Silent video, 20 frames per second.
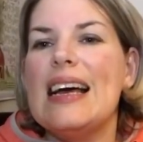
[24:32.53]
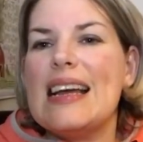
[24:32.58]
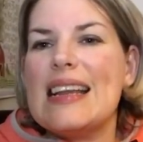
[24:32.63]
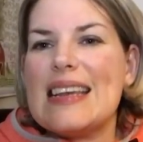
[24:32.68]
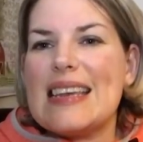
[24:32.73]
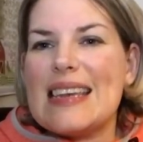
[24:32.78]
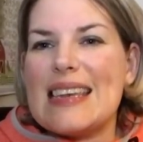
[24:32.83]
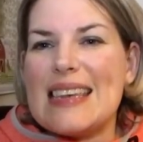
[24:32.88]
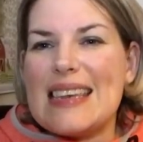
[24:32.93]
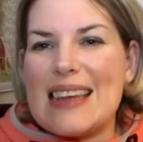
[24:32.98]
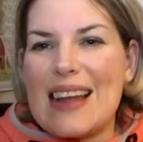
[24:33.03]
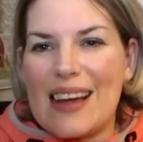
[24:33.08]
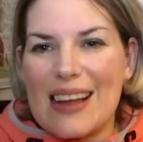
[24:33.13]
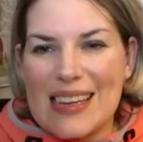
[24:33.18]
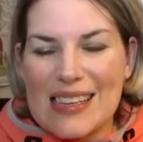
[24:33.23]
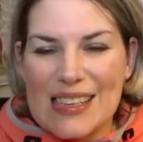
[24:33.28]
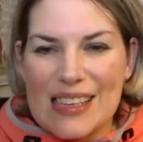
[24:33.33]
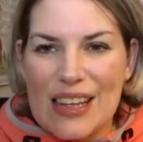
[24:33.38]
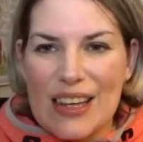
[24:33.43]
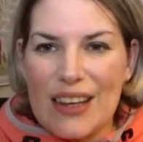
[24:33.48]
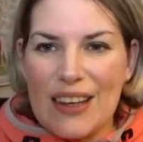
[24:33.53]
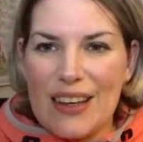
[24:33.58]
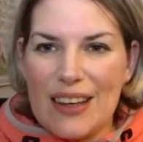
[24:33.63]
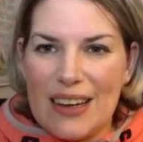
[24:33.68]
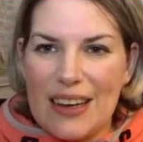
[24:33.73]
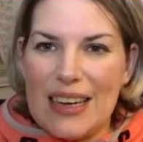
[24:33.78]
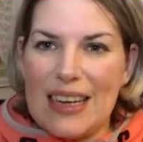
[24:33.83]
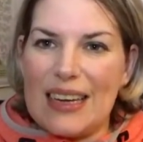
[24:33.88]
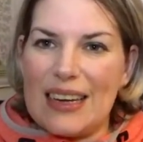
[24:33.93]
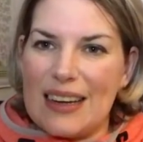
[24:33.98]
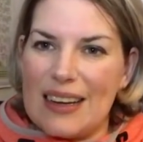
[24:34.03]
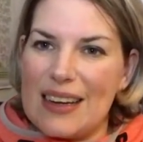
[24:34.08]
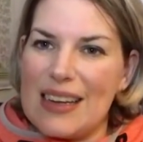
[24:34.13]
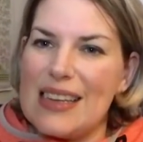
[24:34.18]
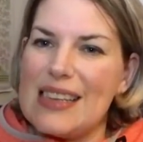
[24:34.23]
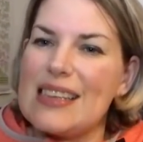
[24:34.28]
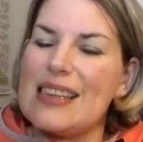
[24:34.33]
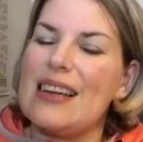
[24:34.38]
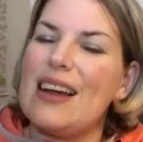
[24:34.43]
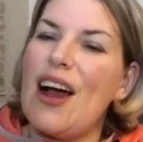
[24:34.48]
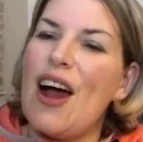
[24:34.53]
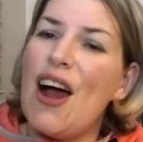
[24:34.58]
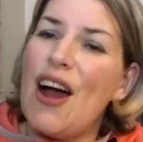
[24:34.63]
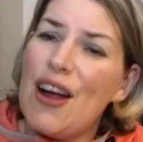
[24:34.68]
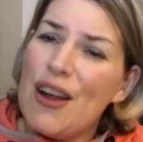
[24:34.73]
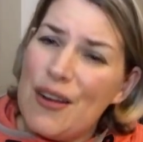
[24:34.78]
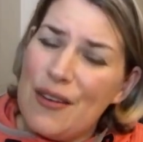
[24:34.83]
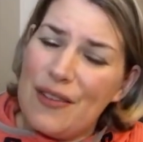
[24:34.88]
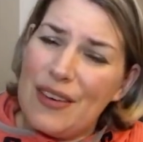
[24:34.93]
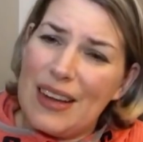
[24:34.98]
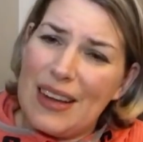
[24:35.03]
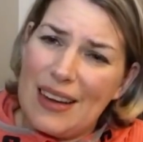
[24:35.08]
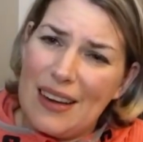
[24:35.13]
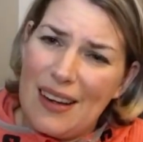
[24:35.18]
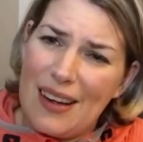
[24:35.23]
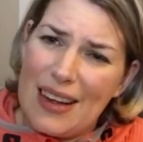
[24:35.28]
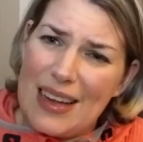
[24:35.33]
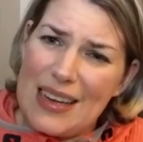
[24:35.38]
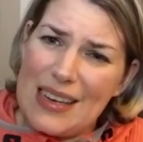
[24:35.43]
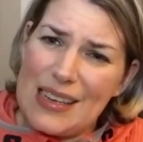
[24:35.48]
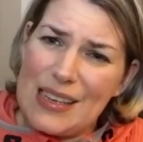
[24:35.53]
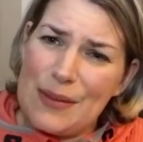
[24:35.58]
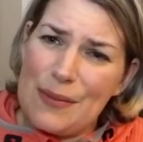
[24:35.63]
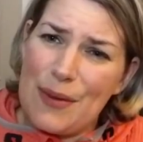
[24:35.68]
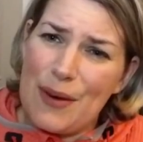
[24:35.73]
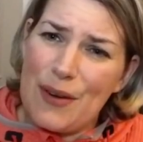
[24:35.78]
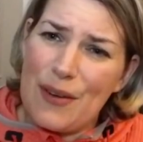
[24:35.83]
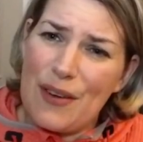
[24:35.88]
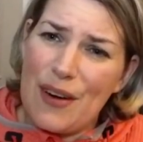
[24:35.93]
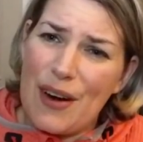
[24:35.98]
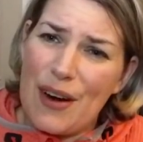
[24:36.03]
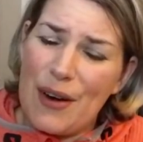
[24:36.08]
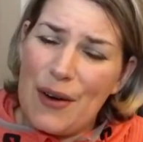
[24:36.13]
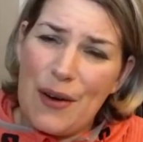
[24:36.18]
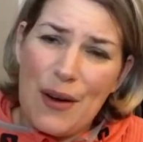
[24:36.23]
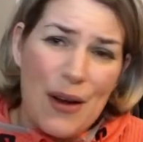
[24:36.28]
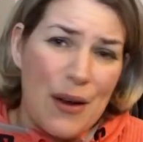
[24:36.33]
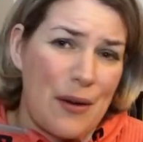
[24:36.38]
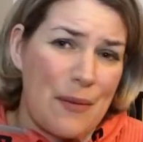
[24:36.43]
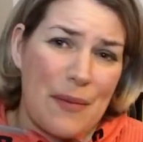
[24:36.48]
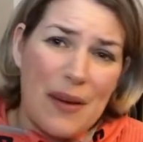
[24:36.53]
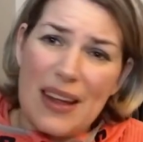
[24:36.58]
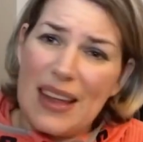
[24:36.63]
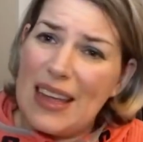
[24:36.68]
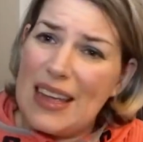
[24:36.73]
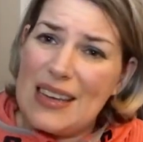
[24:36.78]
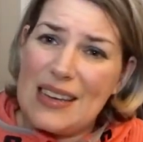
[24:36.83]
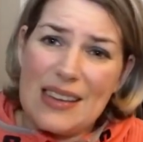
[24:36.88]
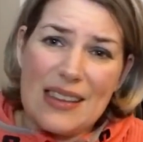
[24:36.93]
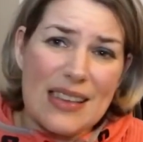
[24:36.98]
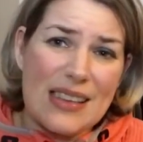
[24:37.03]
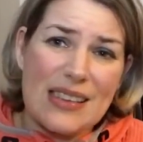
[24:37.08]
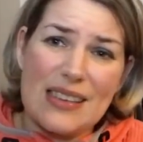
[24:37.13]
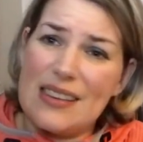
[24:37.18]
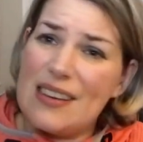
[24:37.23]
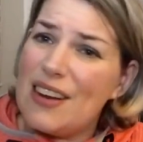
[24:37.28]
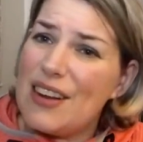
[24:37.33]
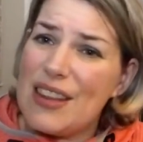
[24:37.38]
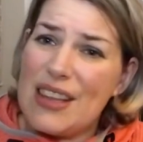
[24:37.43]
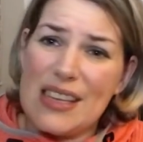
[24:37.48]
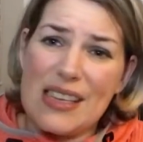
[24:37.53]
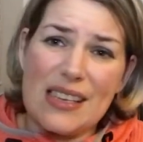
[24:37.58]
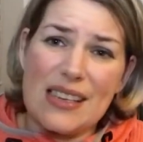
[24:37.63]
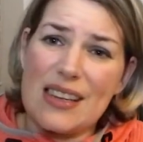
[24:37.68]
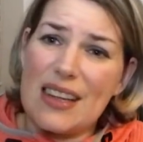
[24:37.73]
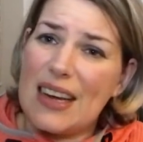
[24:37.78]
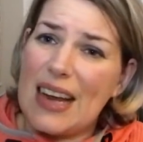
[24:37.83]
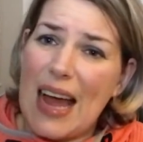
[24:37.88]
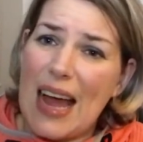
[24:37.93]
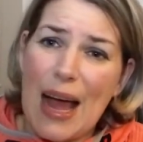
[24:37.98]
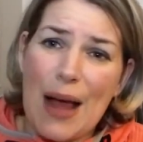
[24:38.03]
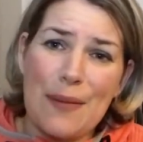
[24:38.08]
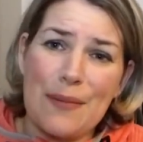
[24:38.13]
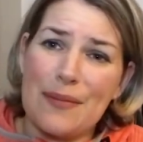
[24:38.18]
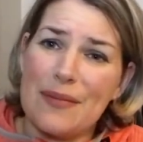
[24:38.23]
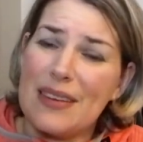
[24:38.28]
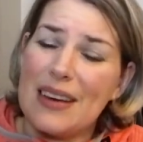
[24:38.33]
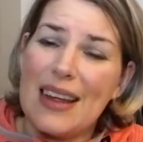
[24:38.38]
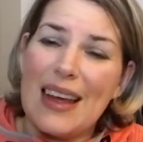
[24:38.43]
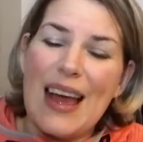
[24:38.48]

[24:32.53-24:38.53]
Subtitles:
Nice early night. Hopefully a lie-in tomorrow. Who am I kidding? None of this is going to happen.